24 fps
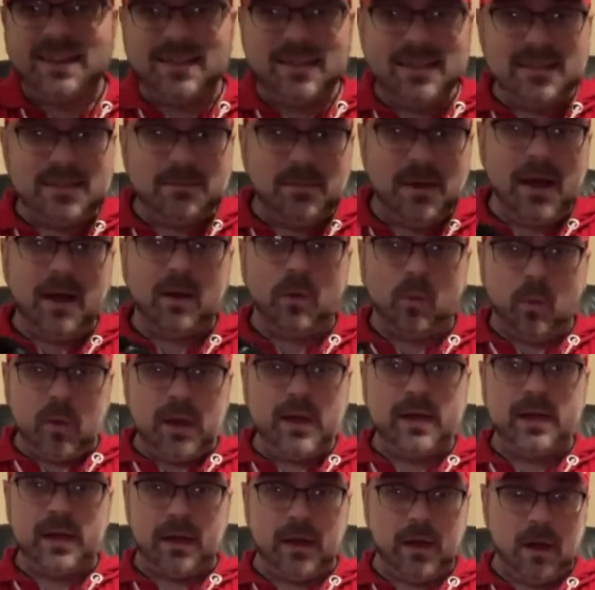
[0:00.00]
these about a
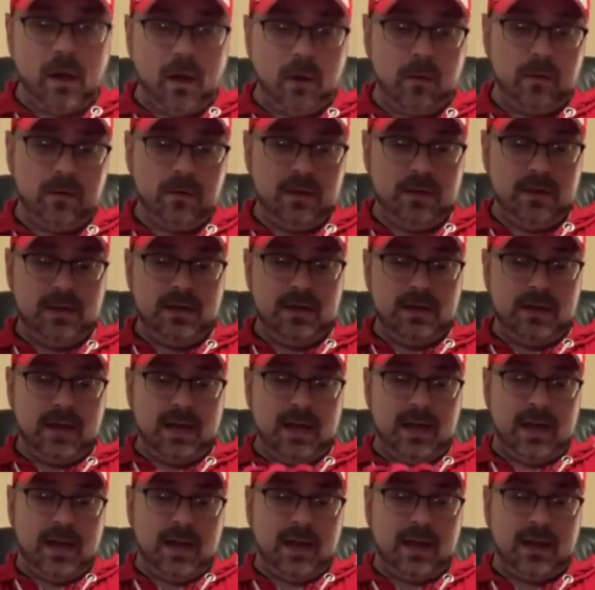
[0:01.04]
week ago,
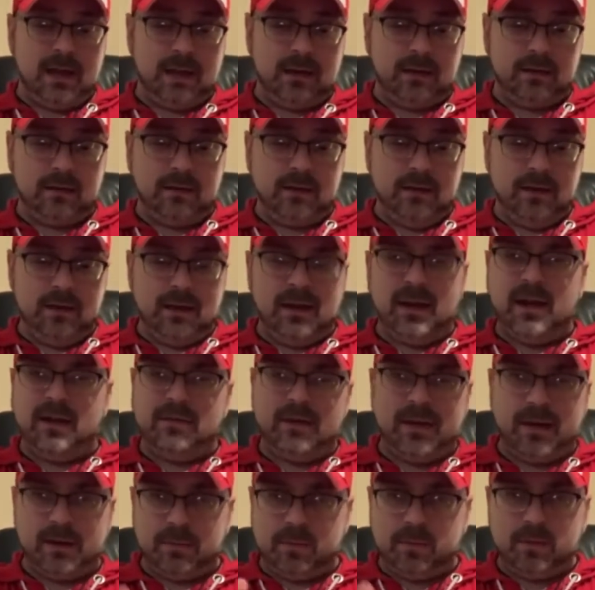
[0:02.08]
and I've
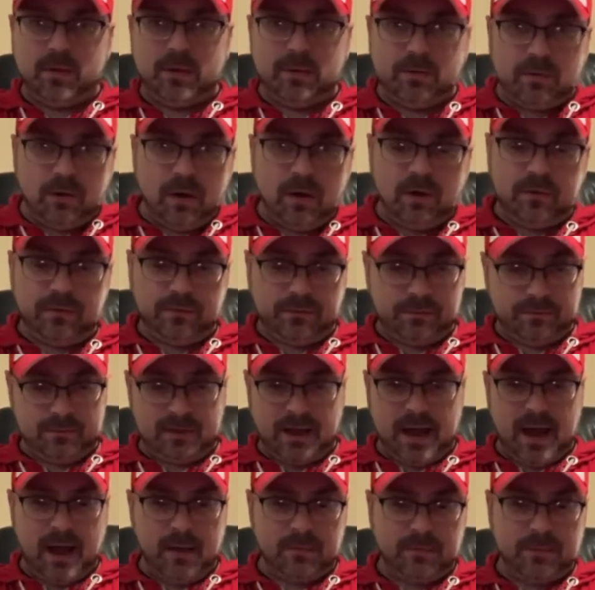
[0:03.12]
had a pretty rough
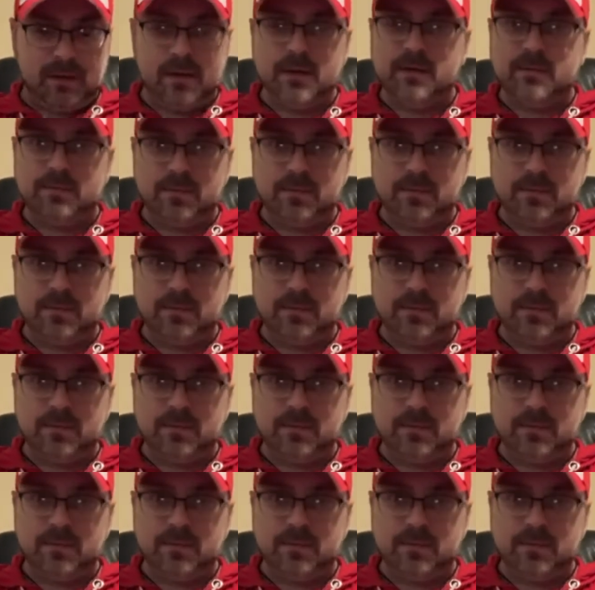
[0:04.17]
time here